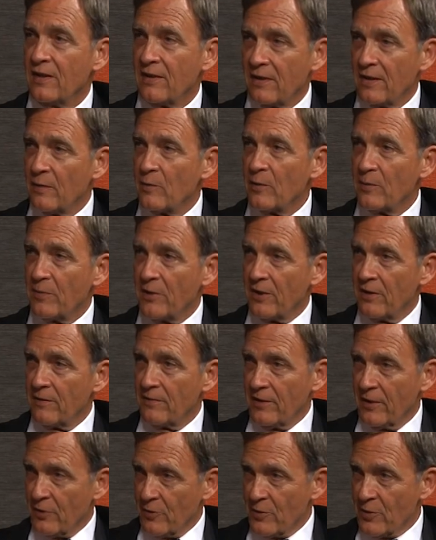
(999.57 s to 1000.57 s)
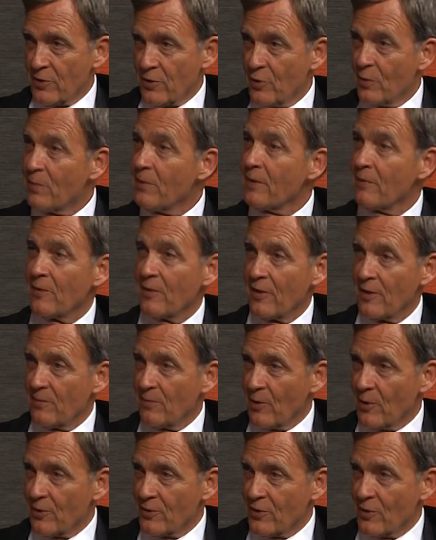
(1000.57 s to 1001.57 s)
that would be of interest to people in other
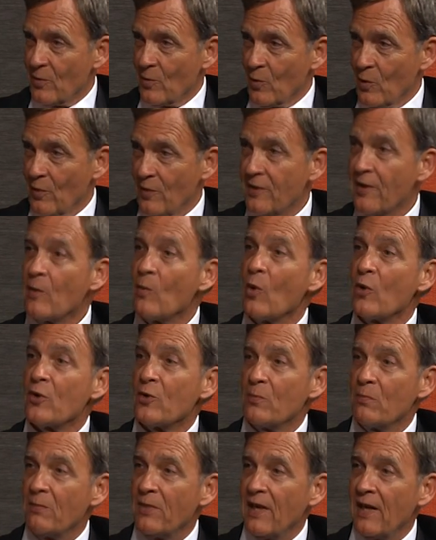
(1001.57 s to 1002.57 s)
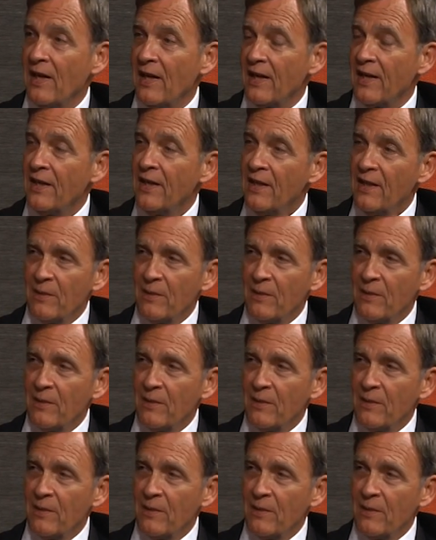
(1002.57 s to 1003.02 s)
parts of the world they want to buy.